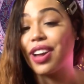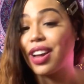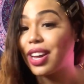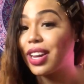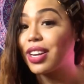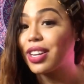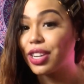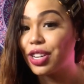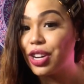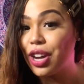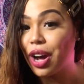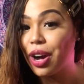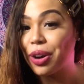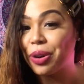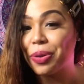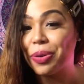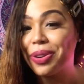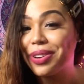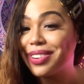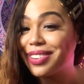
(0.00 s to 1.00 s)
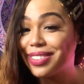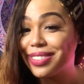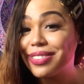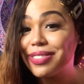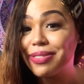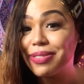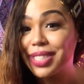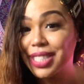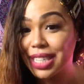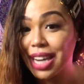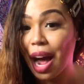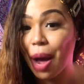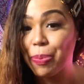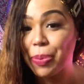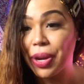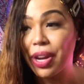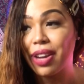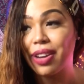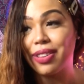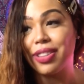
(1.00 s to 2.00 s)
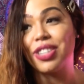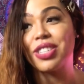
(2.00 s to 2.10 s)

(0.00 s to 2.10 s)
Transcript: Like, no, stop it.